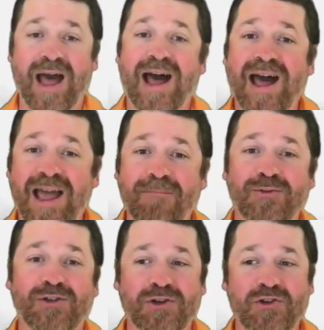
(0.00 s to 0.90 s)
I'm
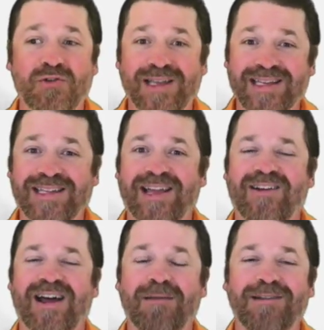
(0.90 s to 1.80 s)
sure you can
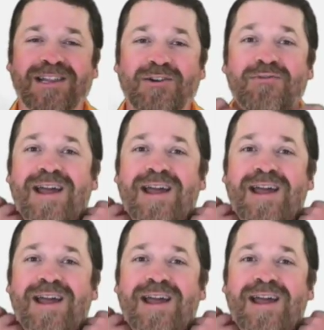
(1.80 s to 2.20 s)
tell I'm a little